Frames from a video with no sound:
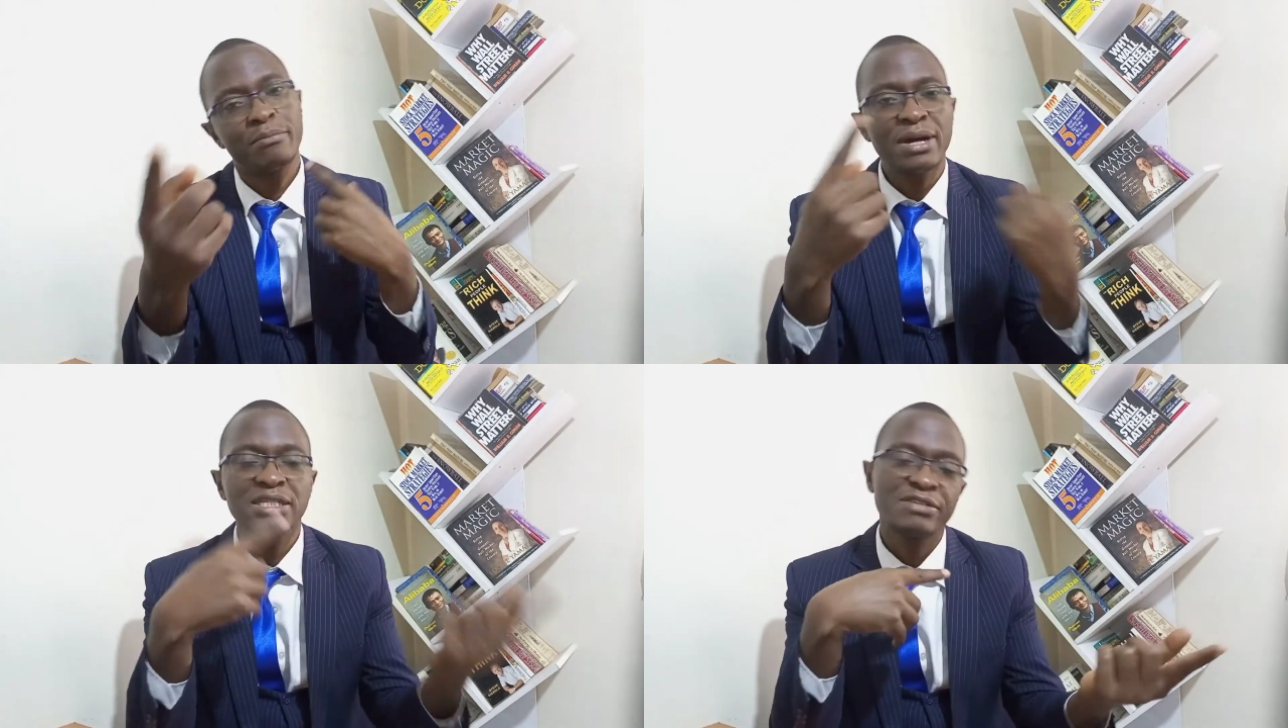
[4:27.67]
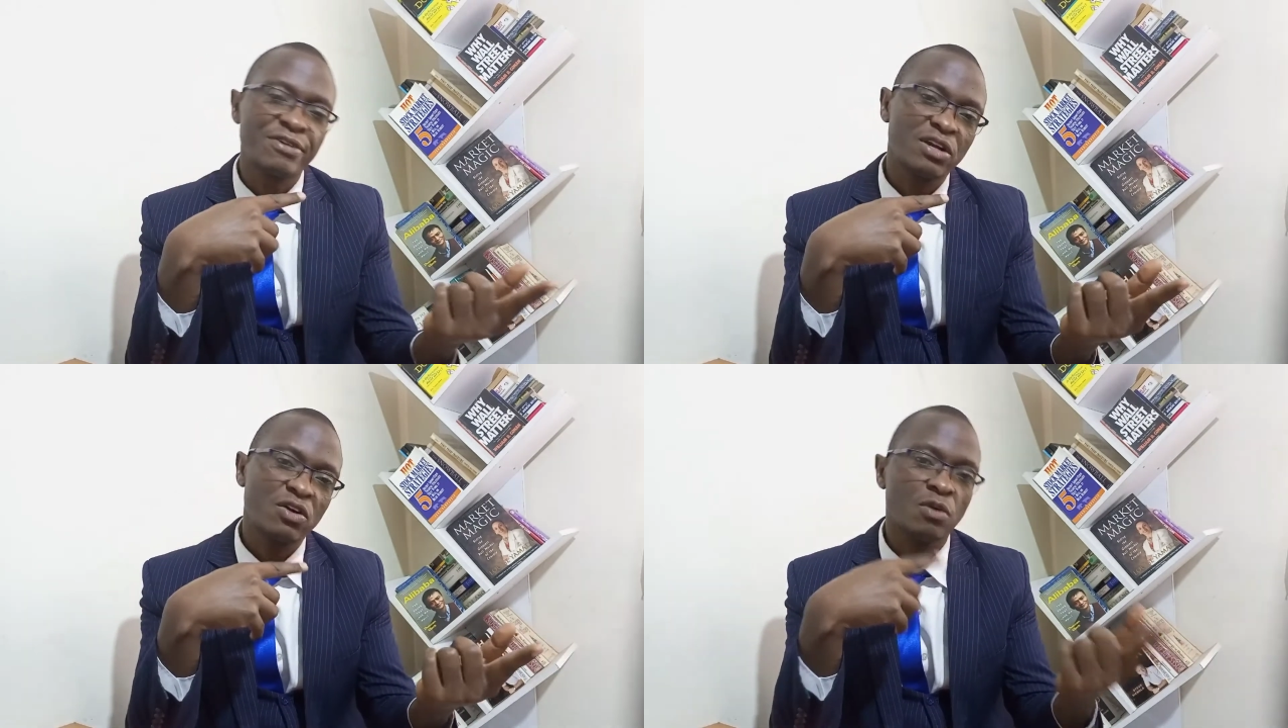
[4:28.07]
Buy
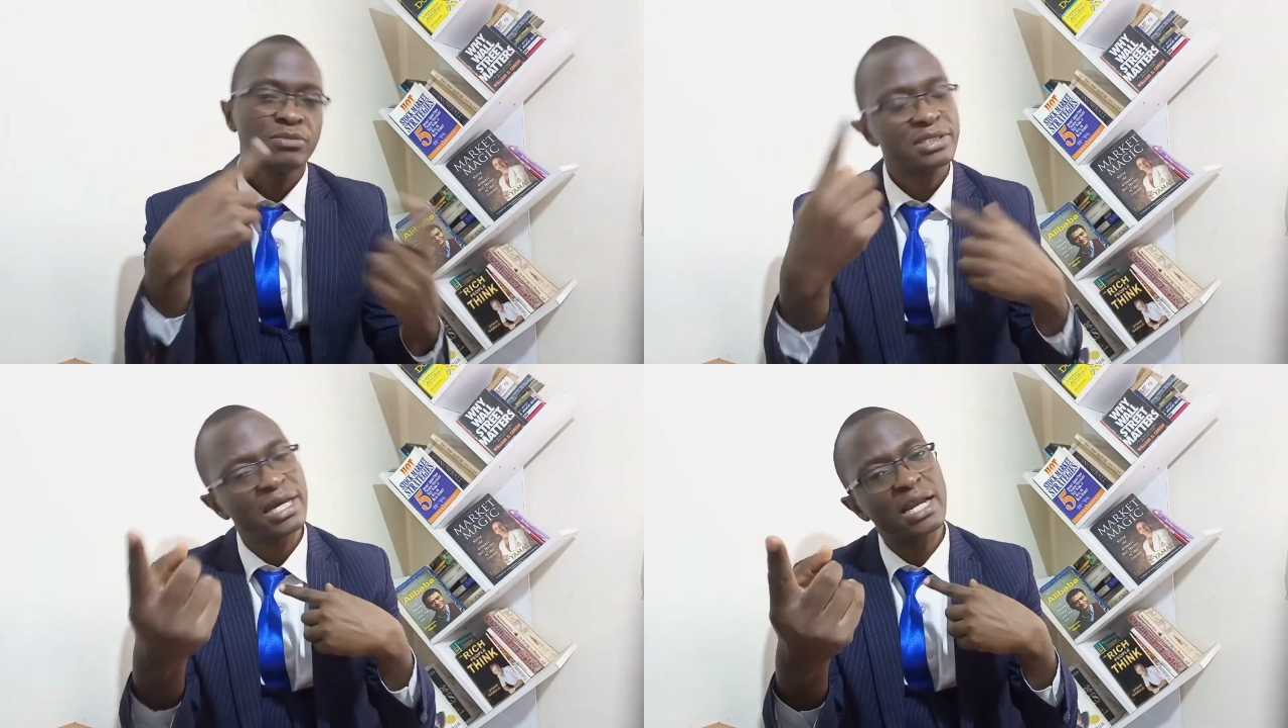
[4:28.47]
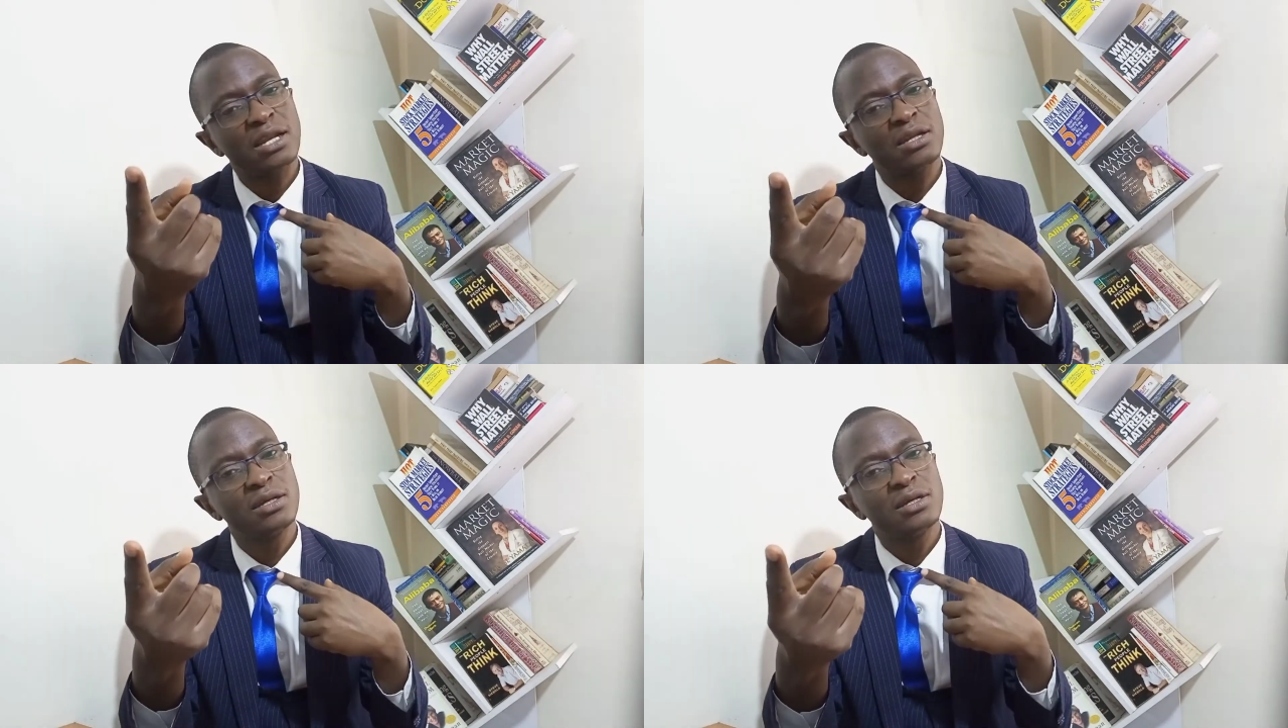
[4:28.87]
Safaricom,
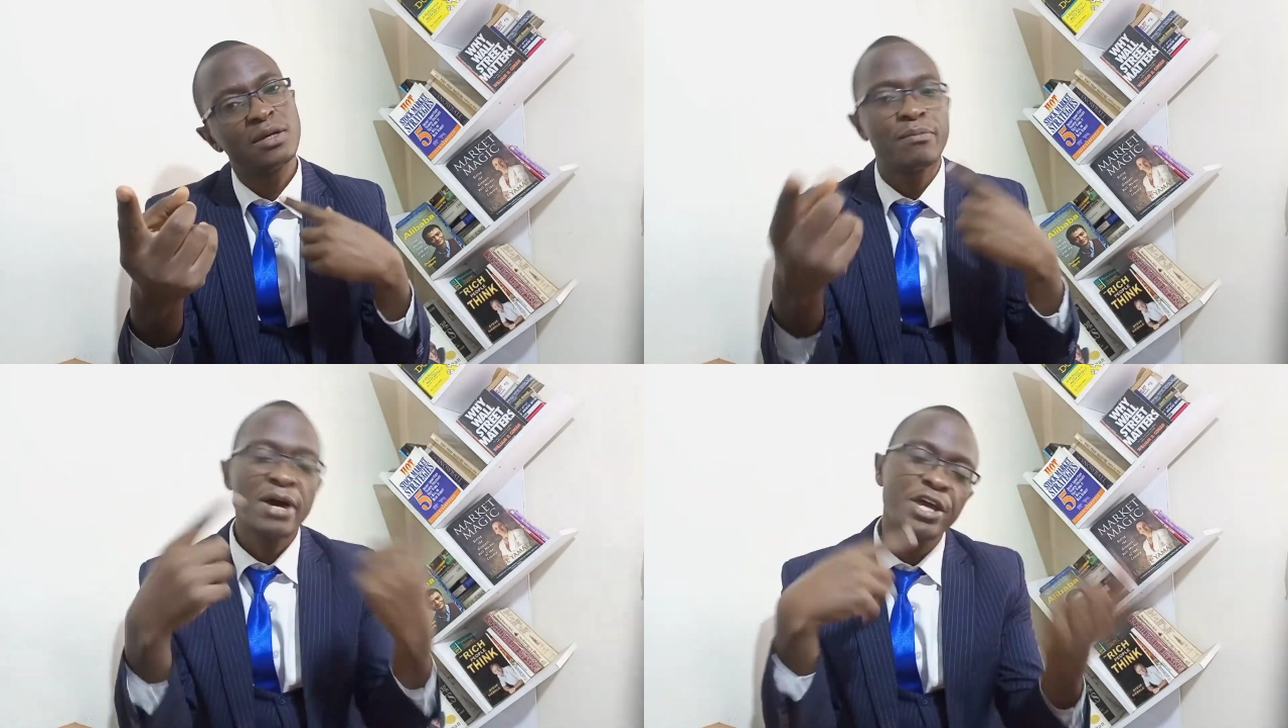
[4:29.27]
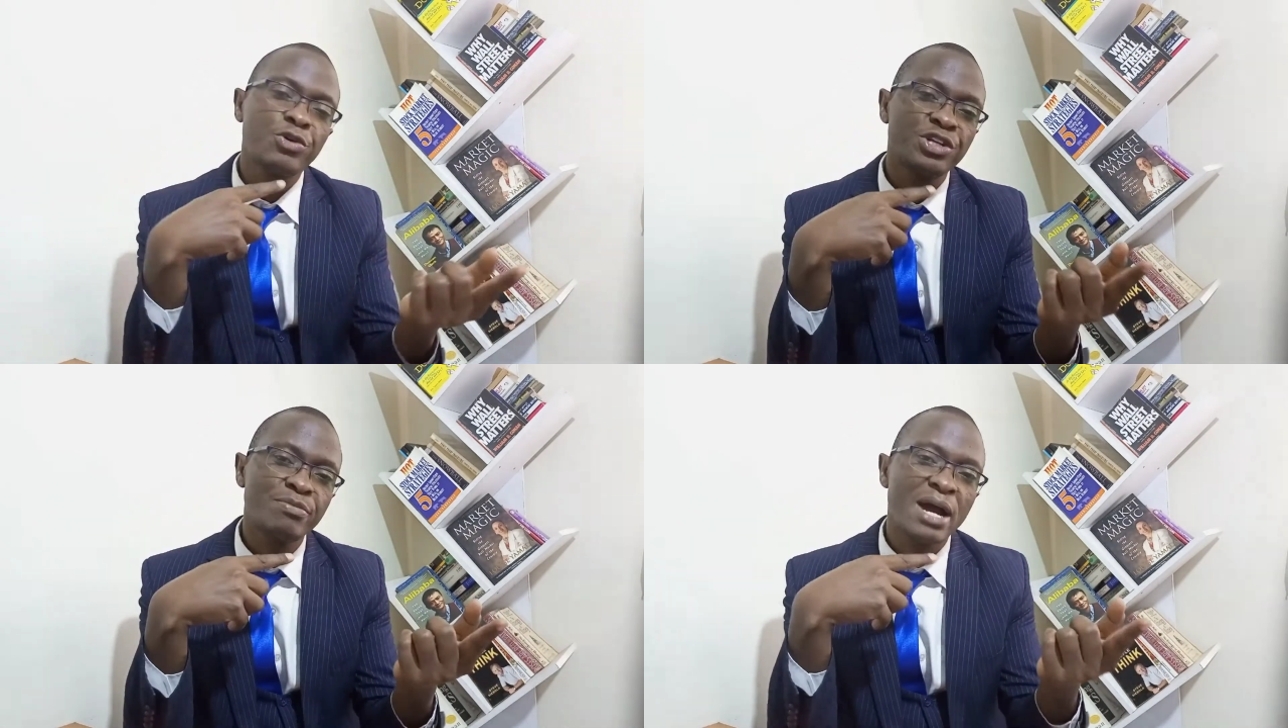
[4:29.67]
sell. Buy
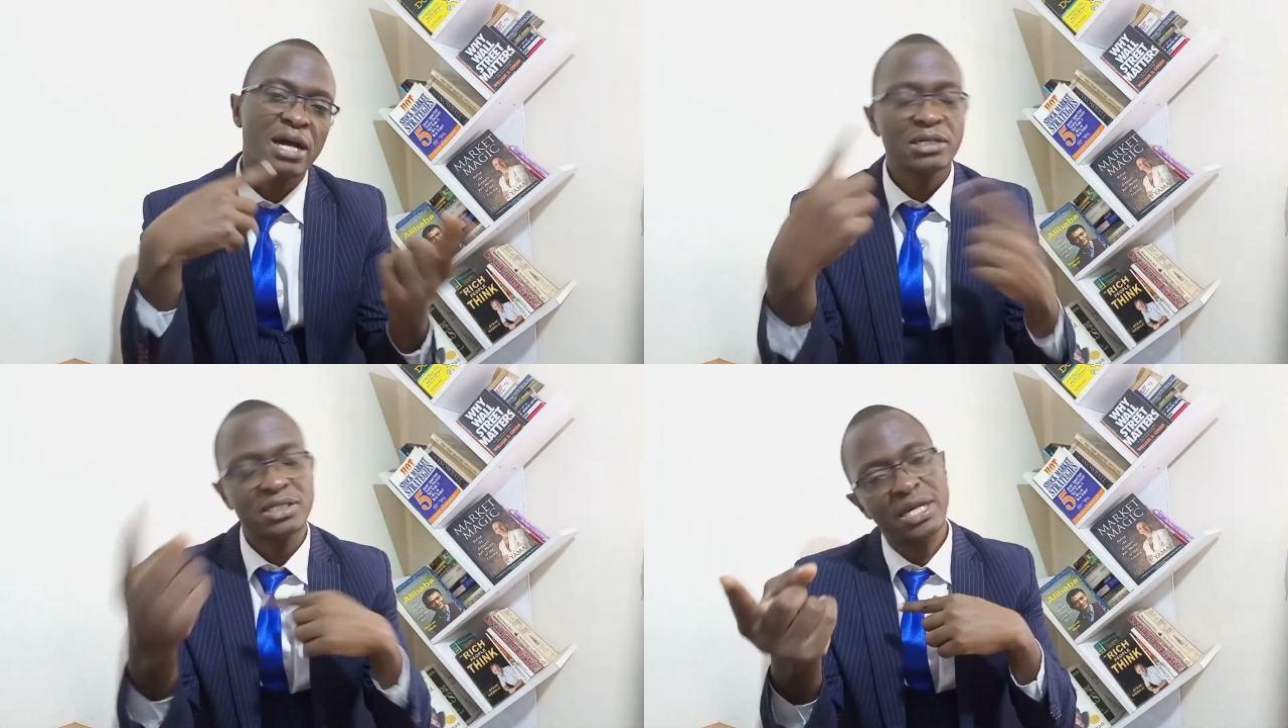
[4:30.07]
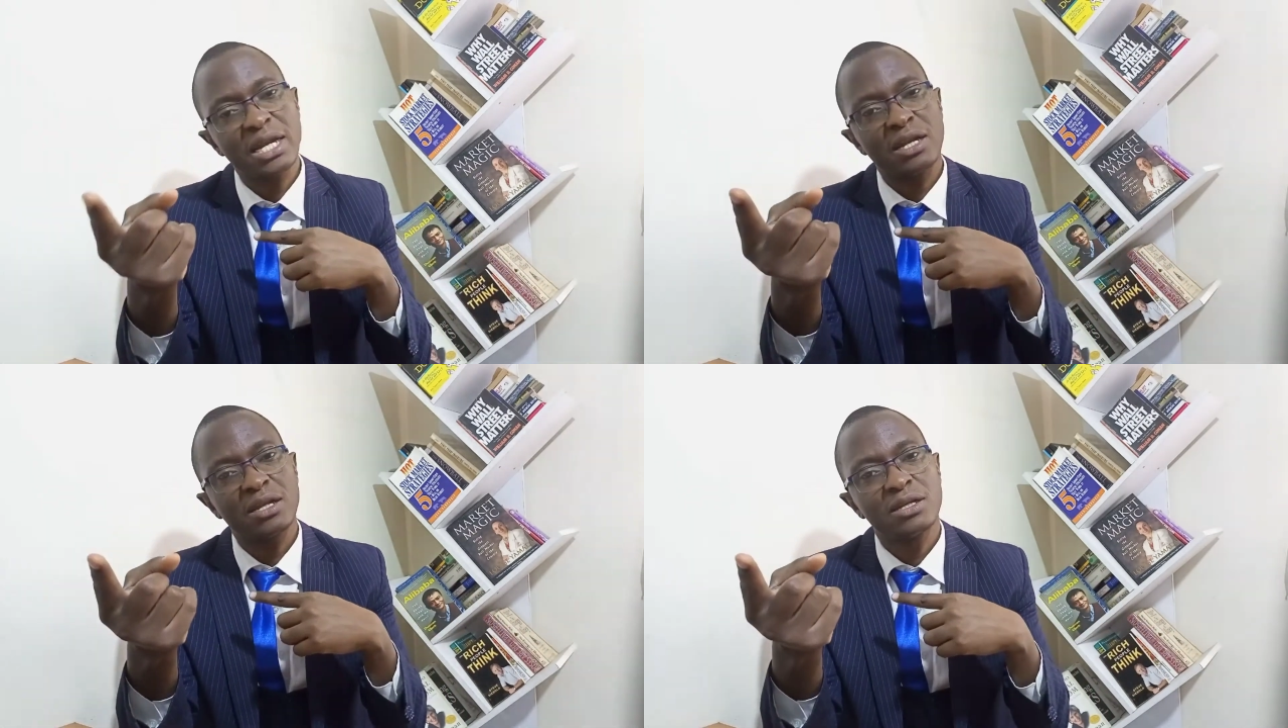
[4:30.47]
Equity Bank,
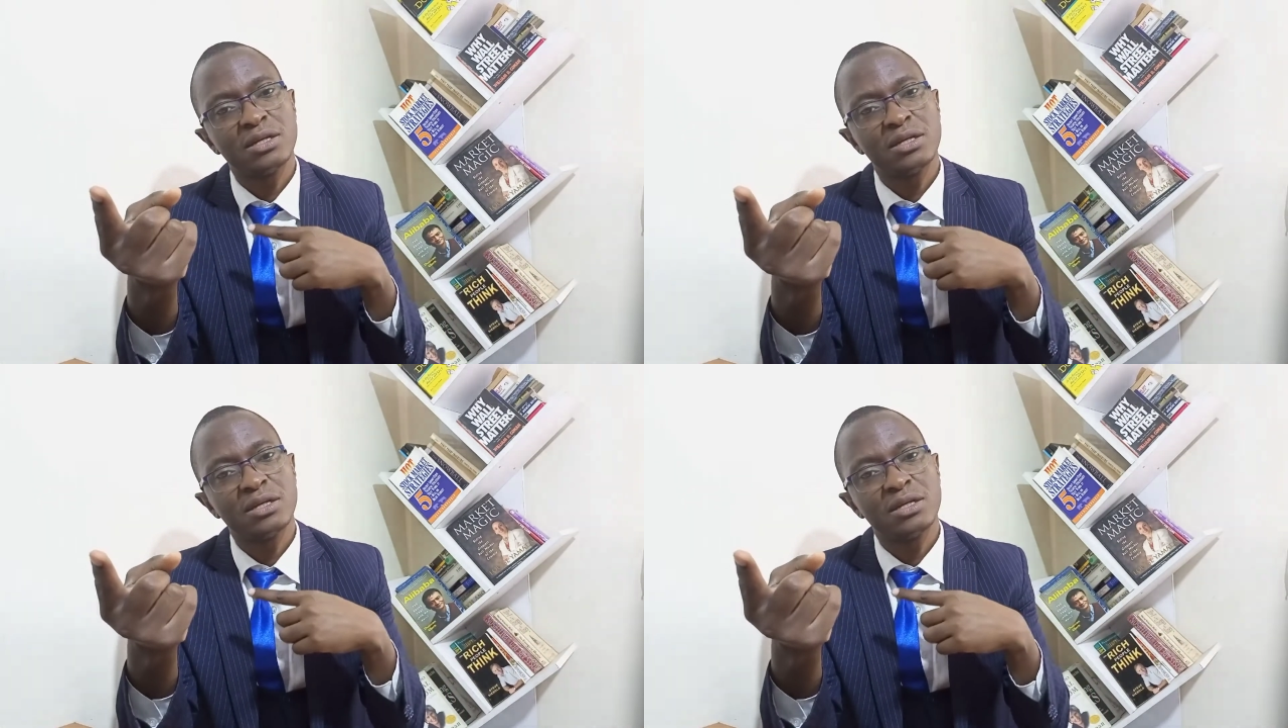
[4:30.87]
sell.